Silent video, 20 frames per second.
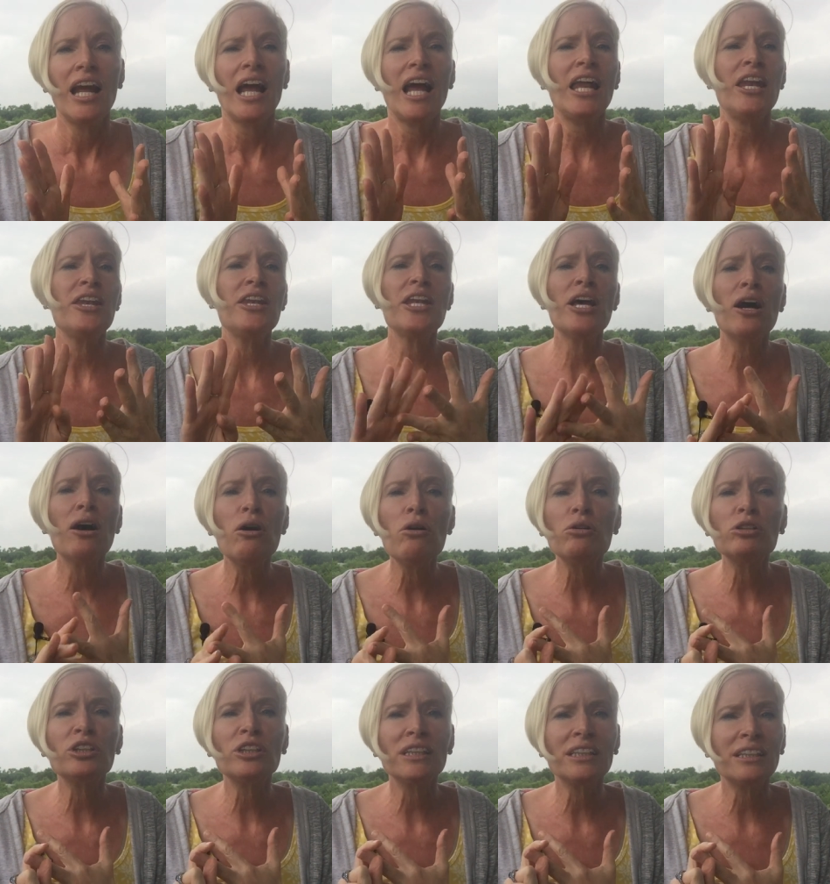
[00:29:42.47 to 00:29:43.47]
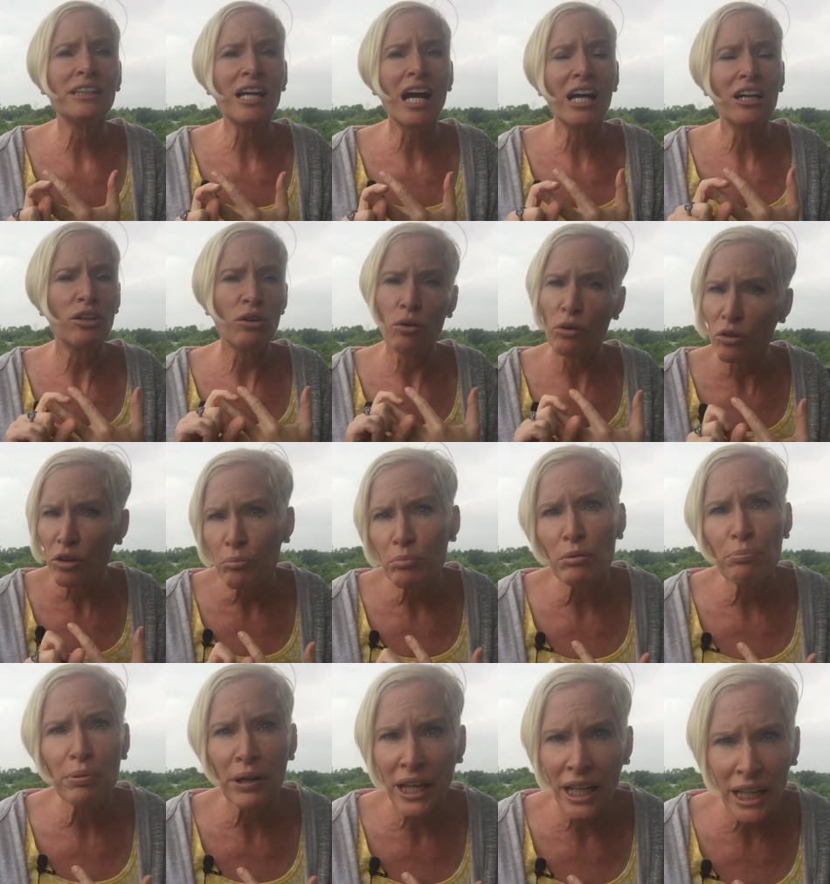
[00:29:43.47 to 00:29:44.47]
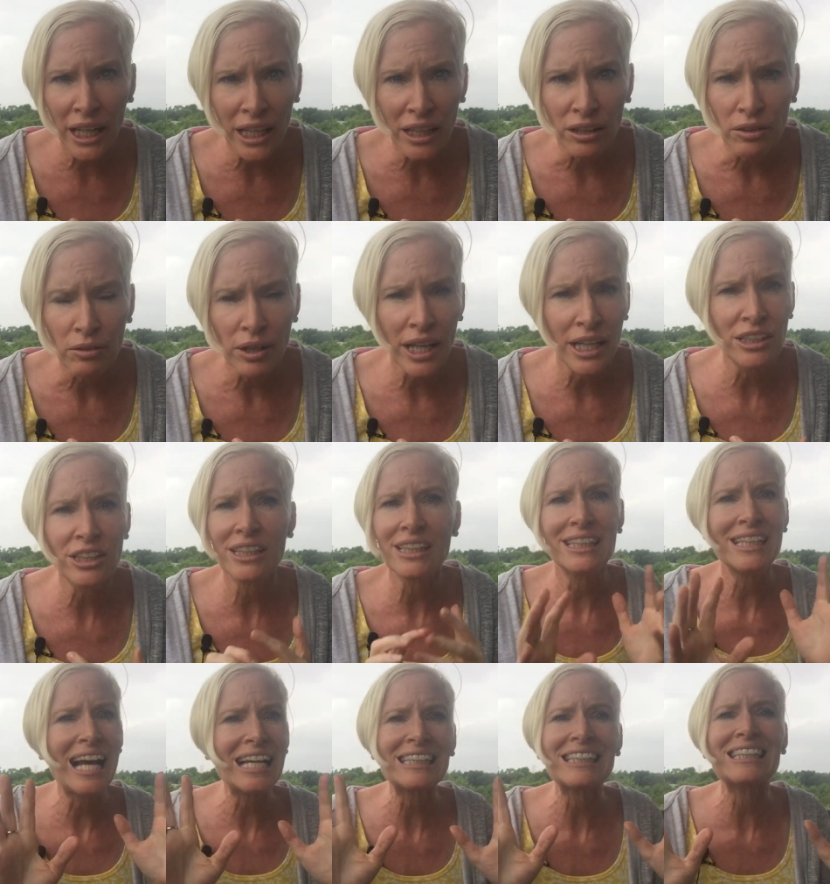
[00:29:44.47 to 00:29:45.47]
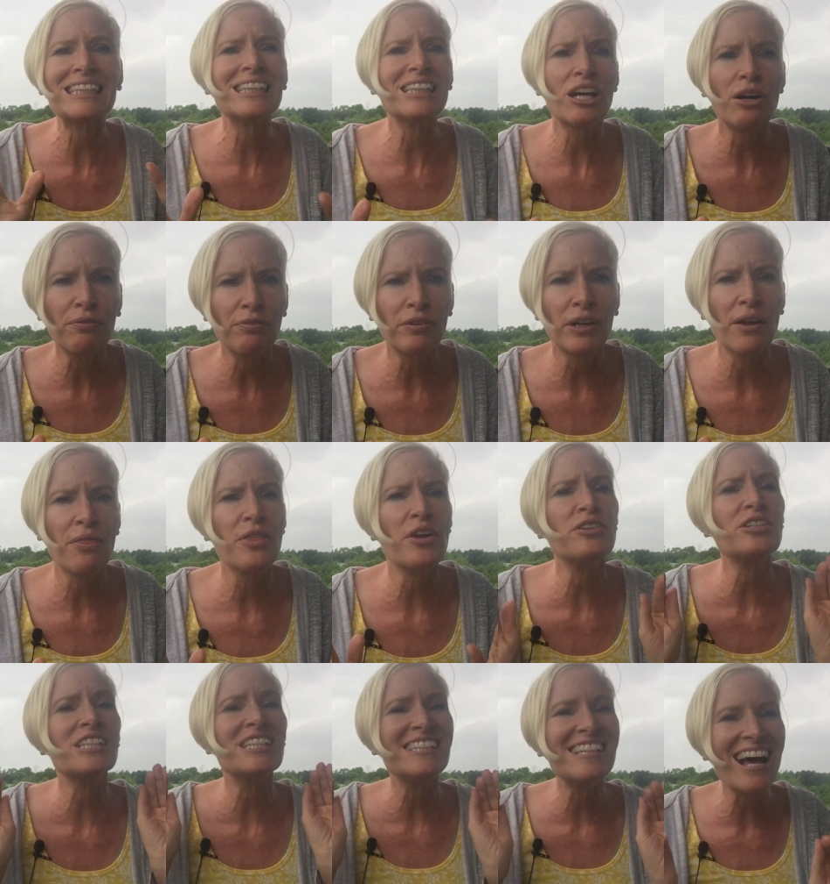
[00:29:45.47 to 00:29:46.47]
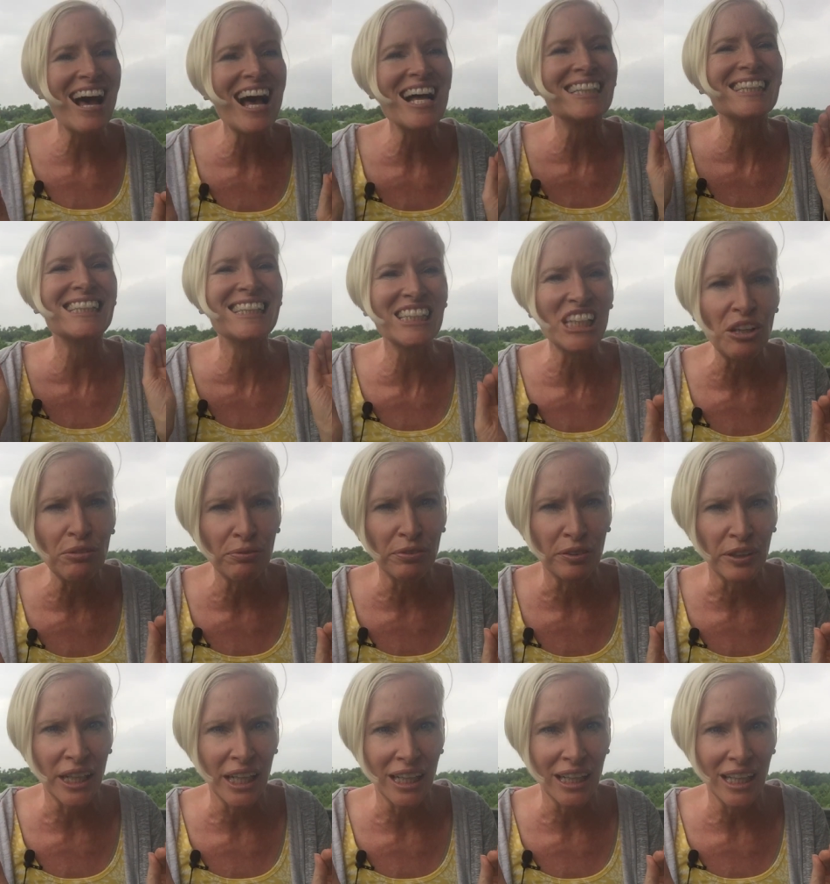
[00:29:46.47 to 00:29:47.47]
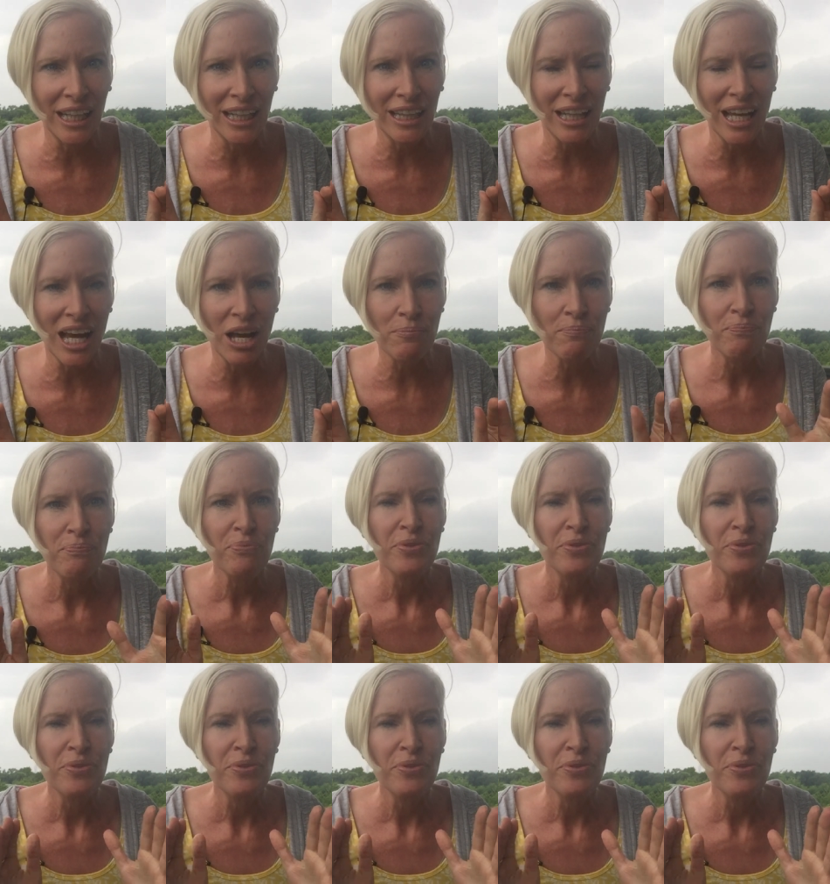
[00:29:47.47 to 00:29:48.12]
And no, she's not in horrible pain. Okay. She's not suffering. There's not suffering like that.